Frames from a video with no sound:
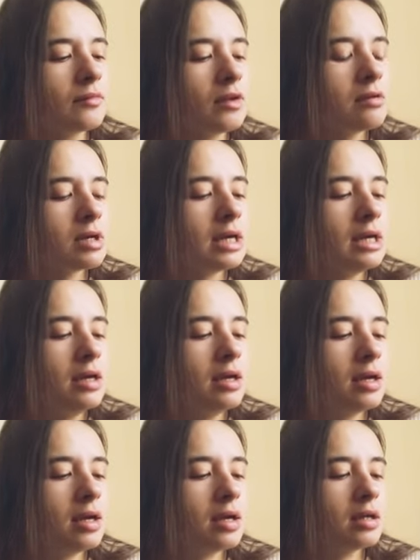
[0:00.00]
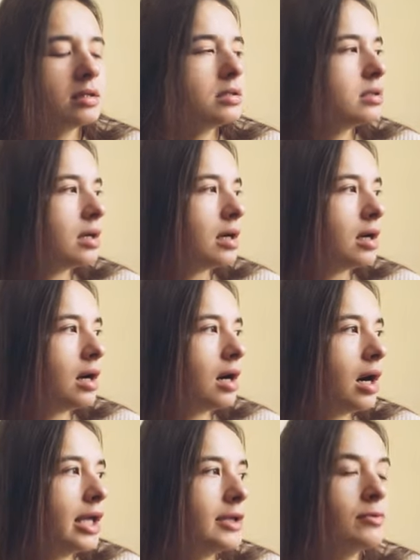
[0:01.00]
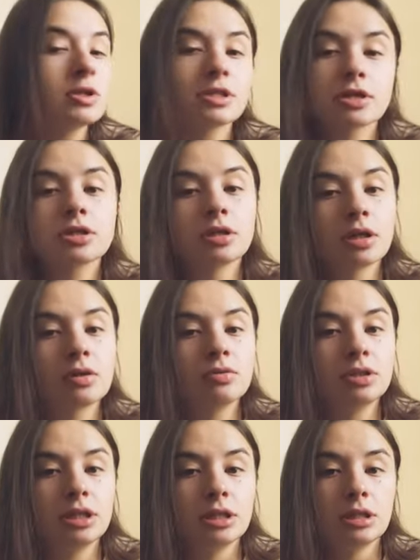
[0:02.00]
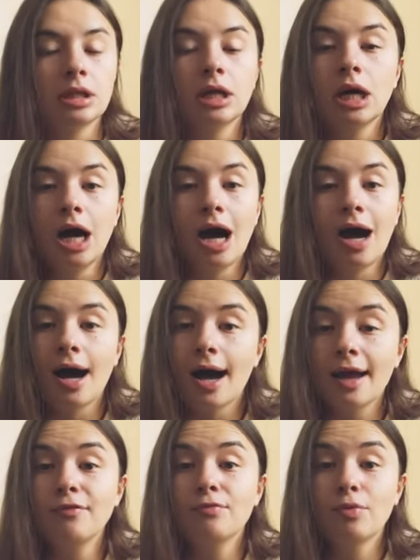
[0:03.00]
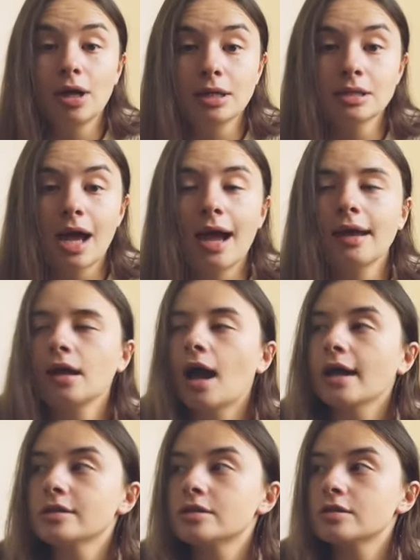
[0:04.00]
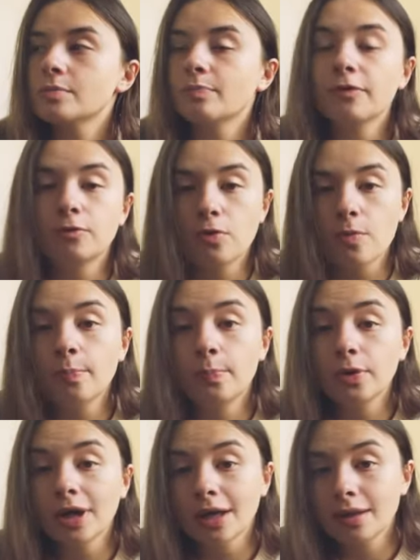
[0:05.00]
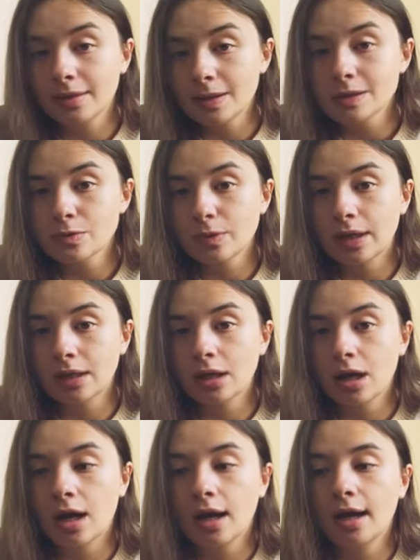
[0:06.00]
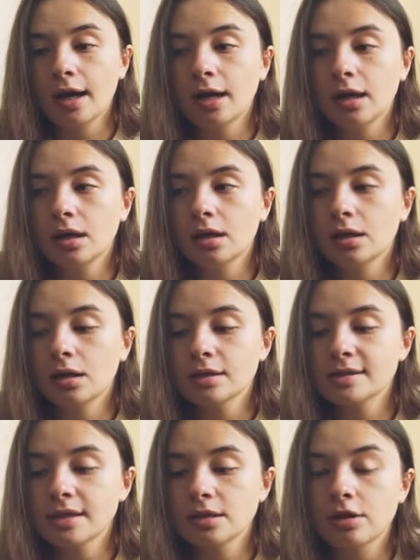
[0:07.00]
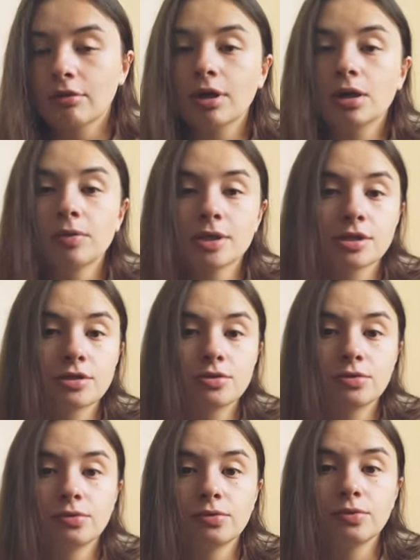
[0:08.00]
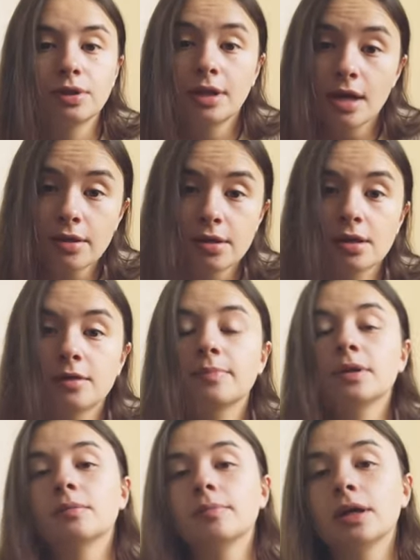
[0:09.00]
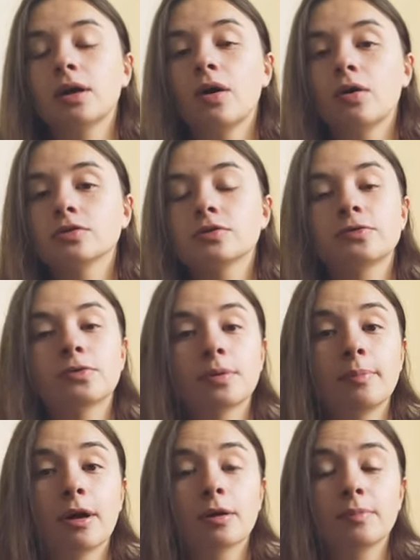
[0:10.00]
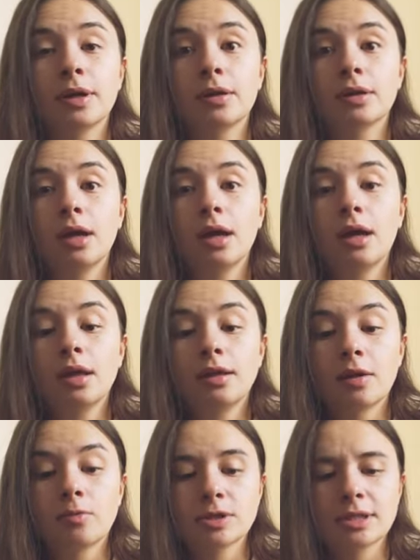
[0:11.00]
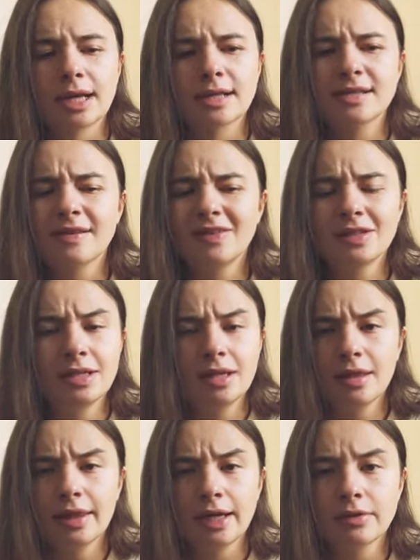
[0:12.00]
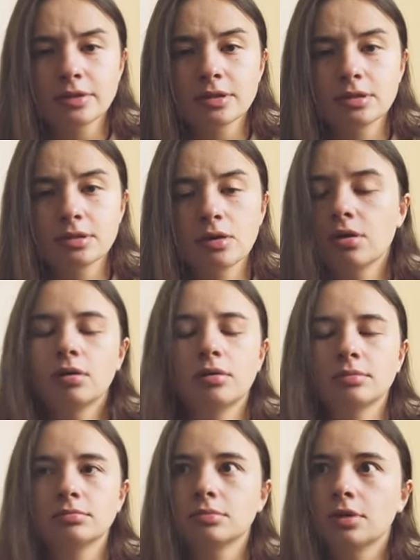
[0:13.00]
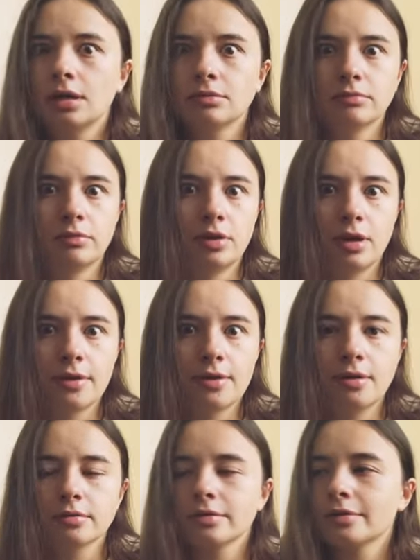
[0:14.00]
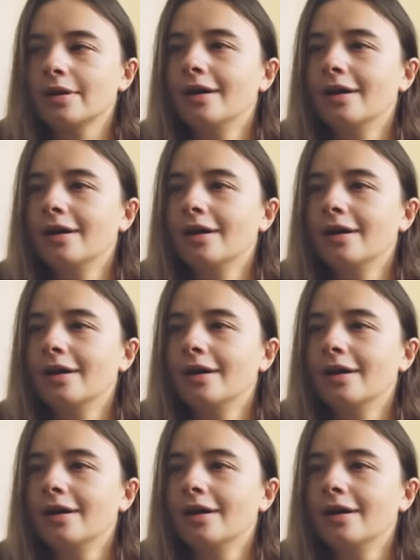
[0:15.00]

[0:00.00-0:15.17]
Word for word: Okay, and uh, it was actually a good deal. I won. I I before booking this one, I uh, sent a request to another Airbnb host for apartment that was like seventeen thousand. Oh, not thousand.